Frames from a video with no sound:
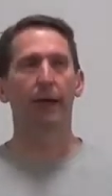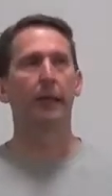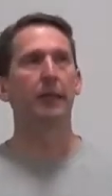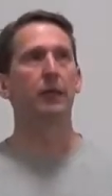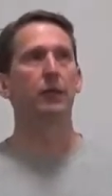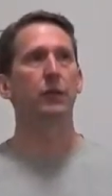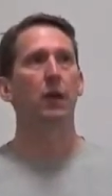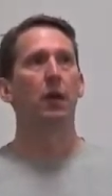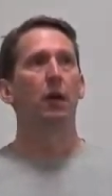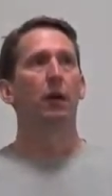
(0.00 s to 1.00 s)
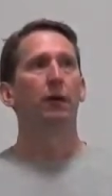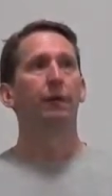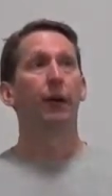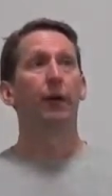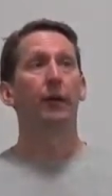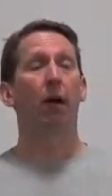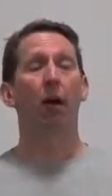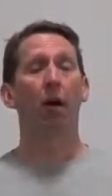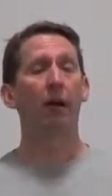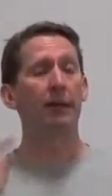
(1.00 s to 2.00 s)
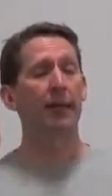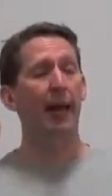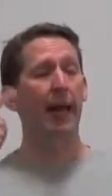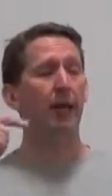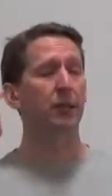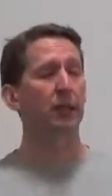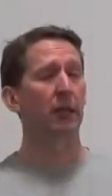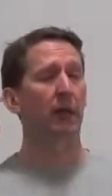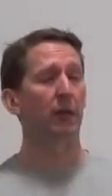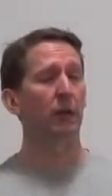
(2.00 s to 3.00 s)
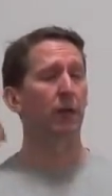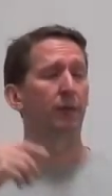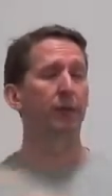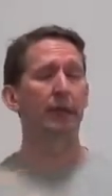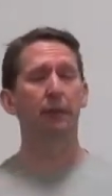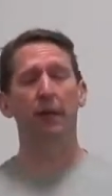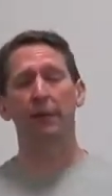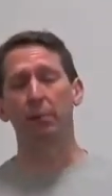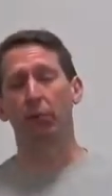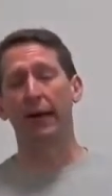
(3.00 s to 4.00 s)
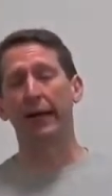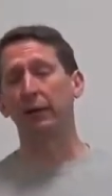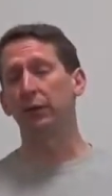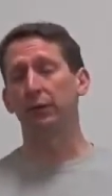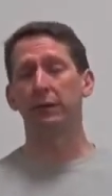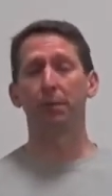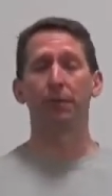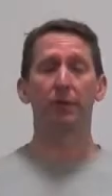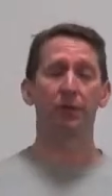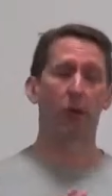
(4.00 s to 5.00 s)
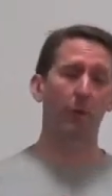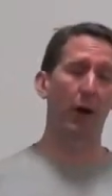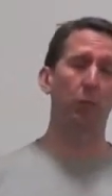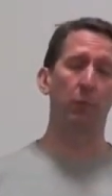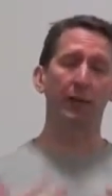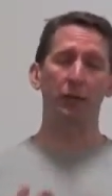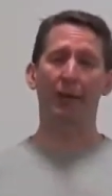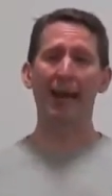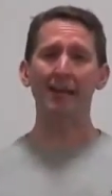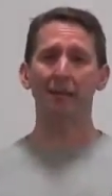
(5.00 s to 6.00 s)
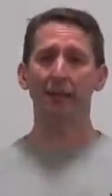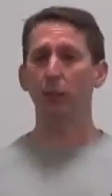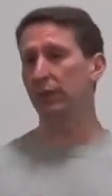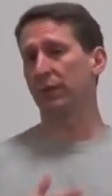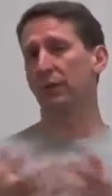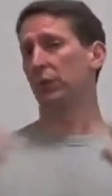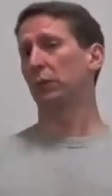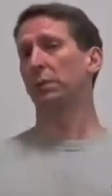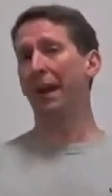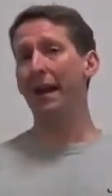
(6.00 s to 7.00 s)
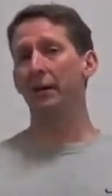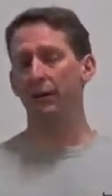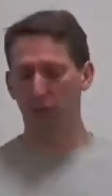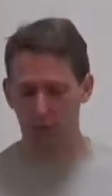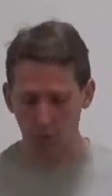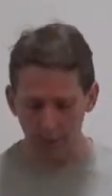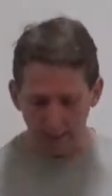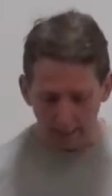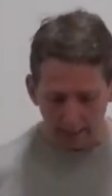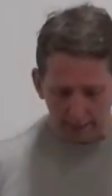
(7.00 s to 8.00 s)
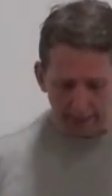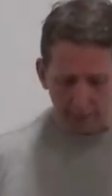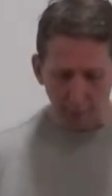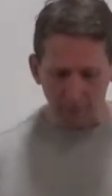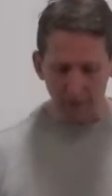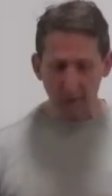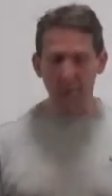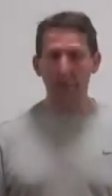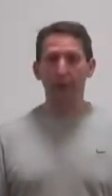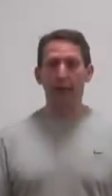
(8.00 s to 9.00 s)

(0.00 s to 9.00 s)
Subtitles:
that is very hard and taxing on the brain, usually typically the cerebellum and basal ganglia, which deals with balance. So an example would be something if